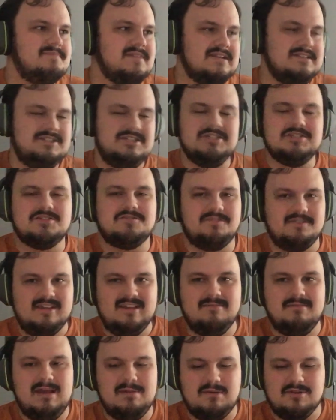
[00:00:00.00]
Jesus
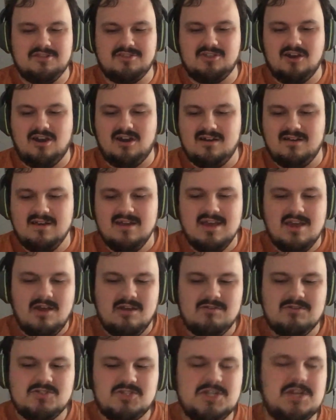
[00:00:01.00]
Forgive Me, I'm a Thought,
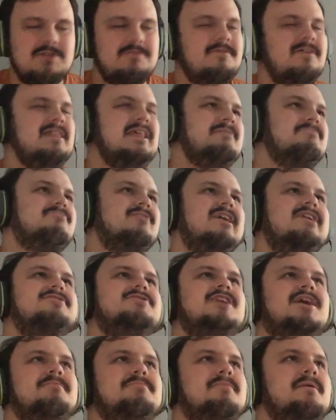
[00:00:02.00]
which he really
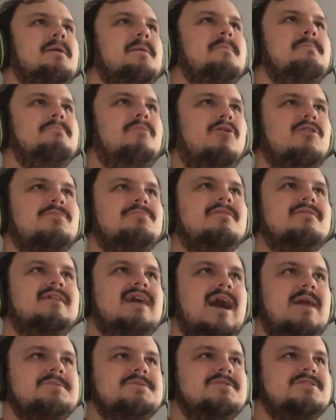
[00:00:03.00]
brings up multiple
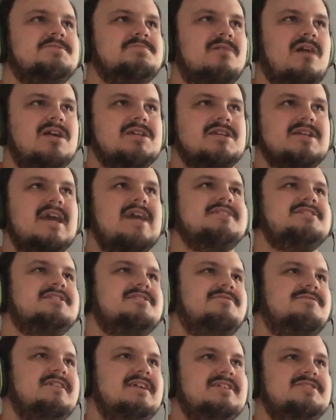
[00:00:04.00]
times in this project, as
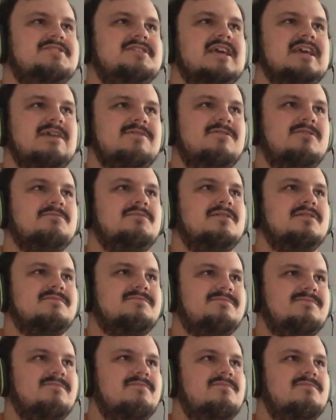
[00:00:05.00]
if he's singing from the